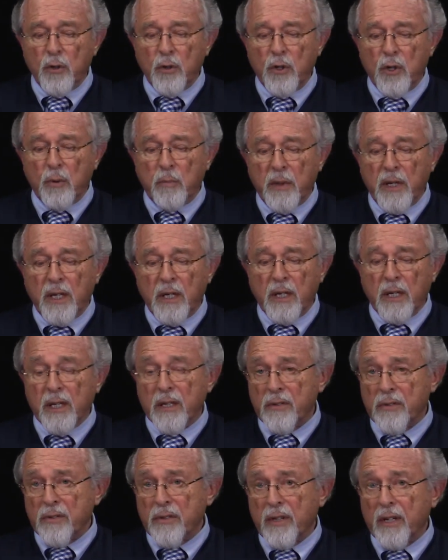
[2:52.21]
to be
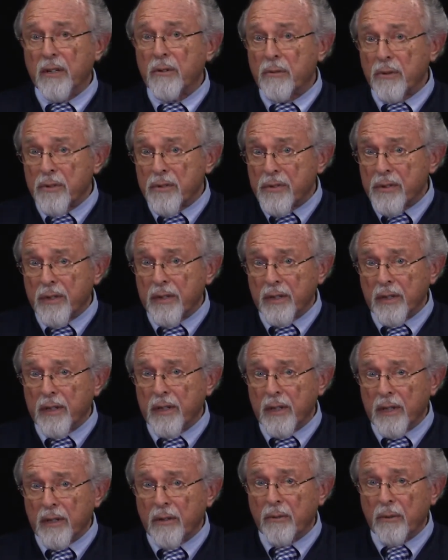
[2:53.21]
less interested
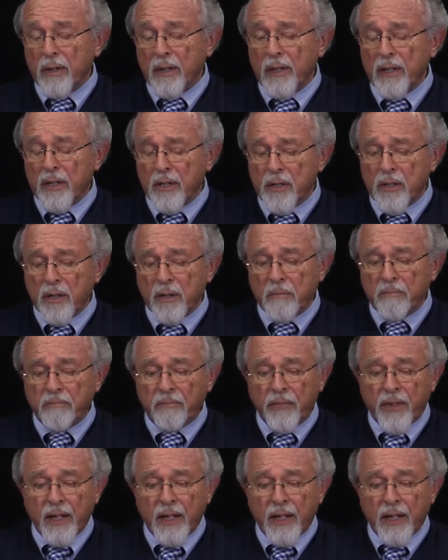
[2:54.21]
in religion